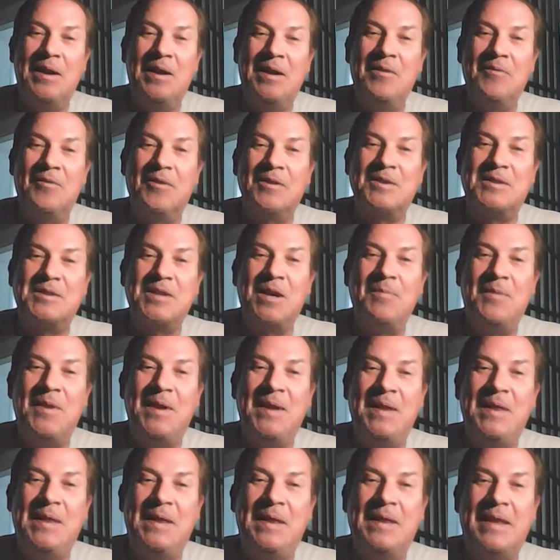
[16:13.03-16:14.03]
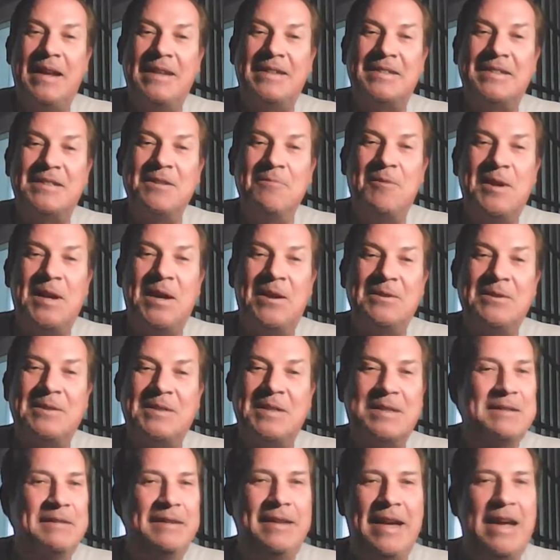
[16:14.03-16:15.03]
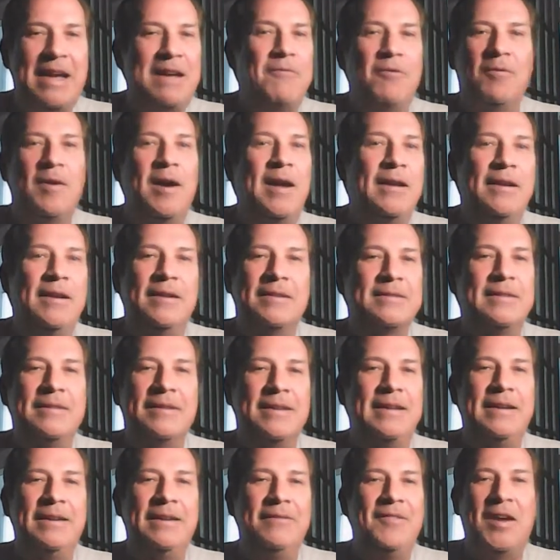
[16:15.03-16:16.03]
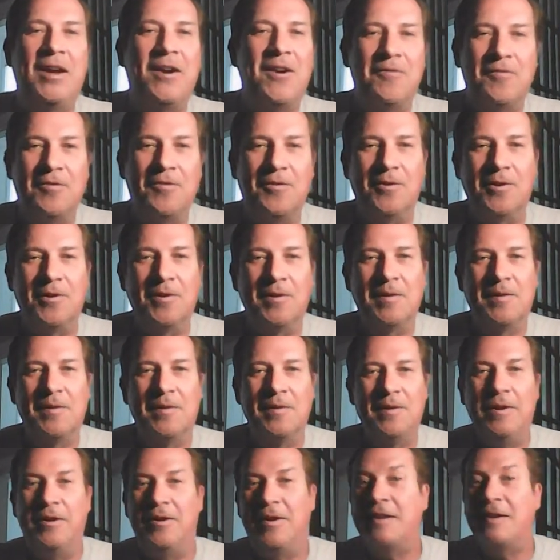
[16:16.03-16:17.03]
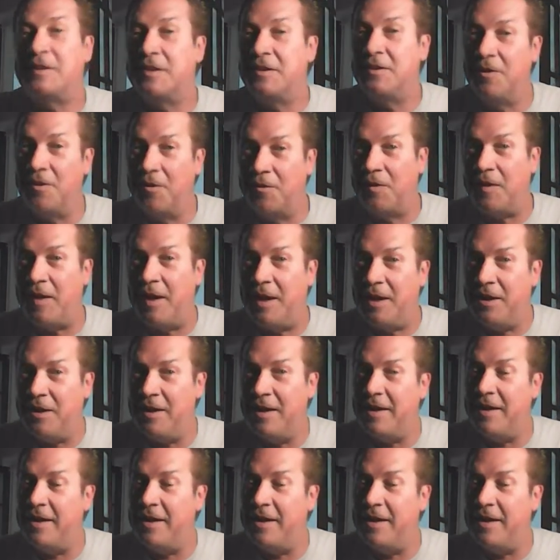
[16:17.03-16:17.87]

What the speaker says: for something that someone else just gave away, just didn't even care for. That's another thing.